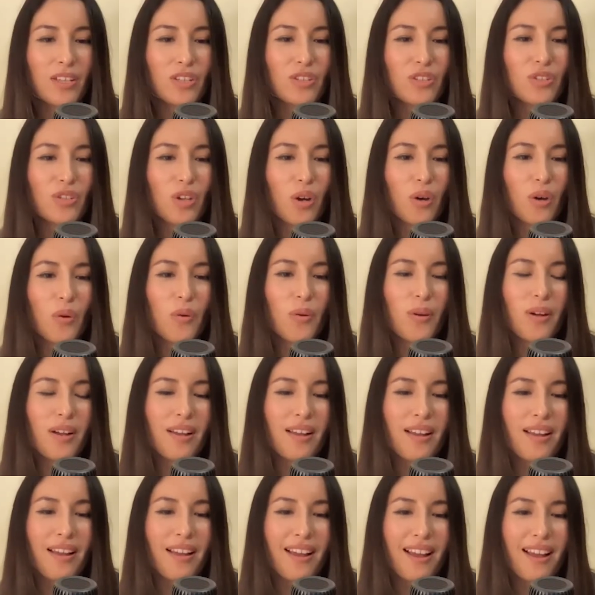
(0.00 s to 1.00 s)
So
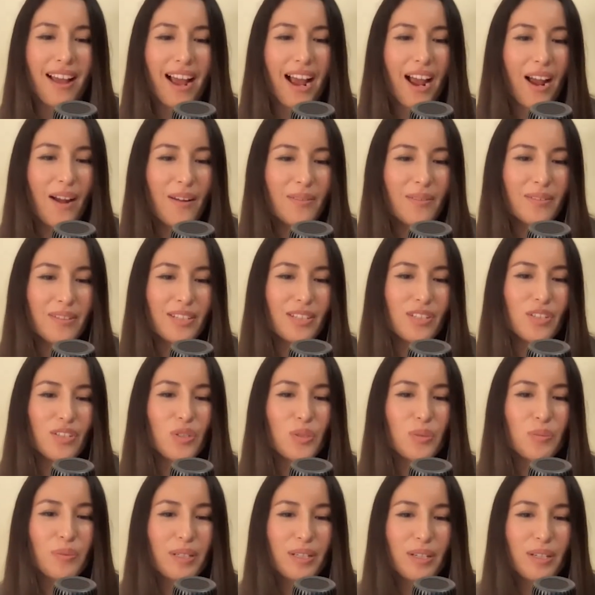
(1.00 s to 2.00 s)
how did
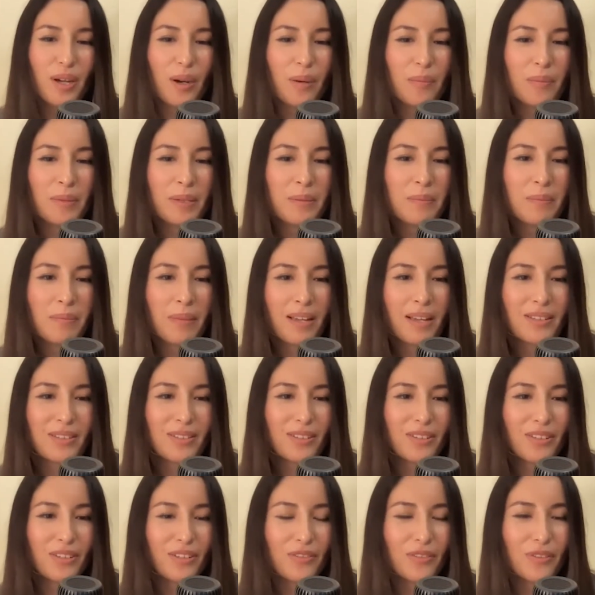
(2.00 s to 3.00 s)
you become an
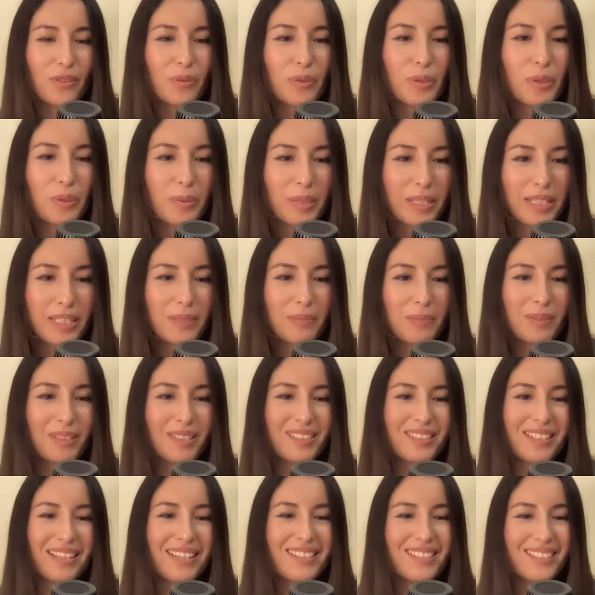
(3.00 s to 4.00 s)
ambassador for Rubiks?
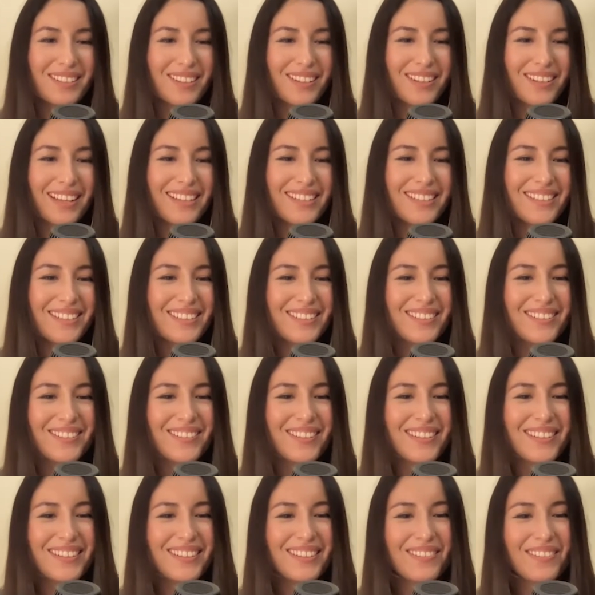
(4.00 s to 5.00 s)
Because I saw that too,
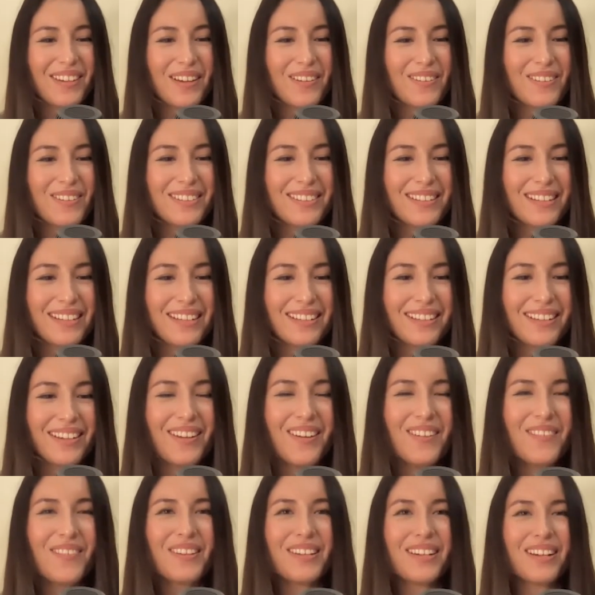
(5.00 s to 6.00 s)
and I was like,
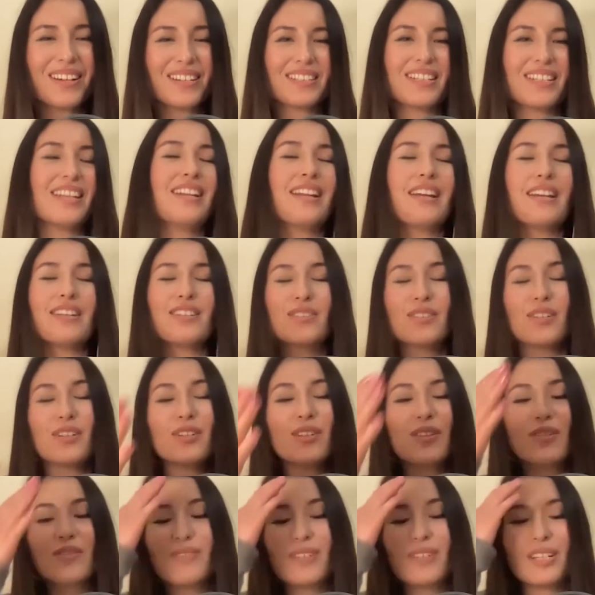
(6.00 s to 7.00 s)
oh my gosh. And I saw
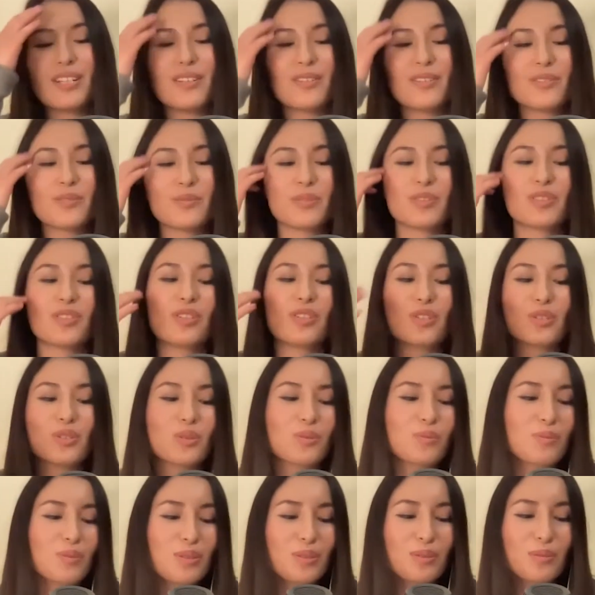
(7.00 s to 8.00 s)
your videos, which are
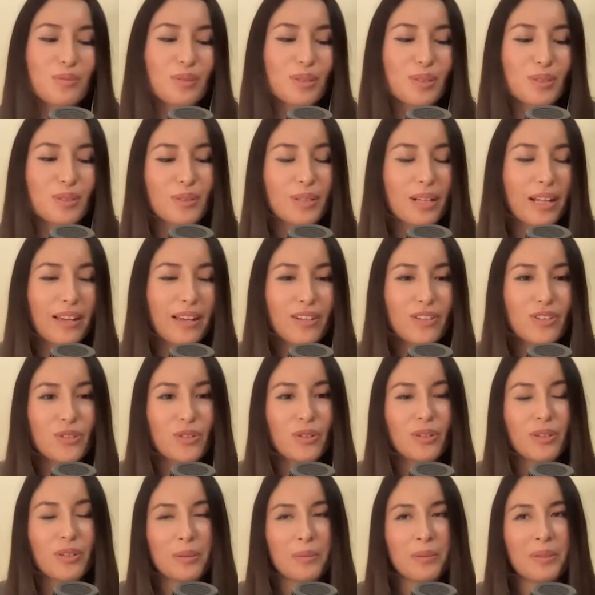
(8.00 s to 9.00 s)
super, super cool. I
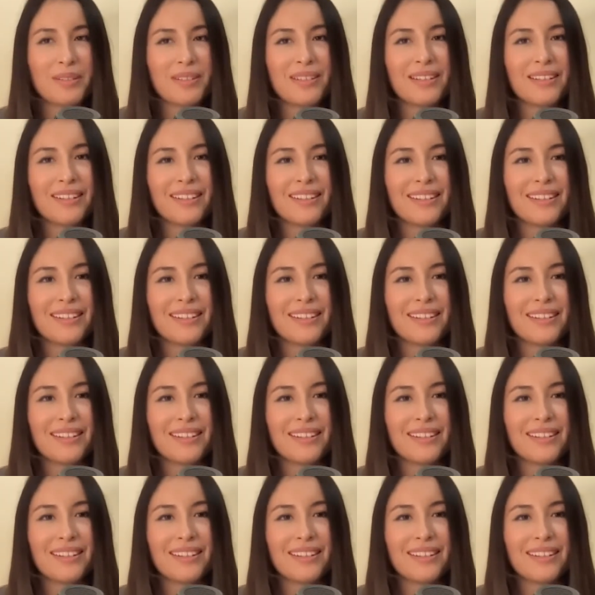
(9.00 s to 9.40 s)
enjoy them.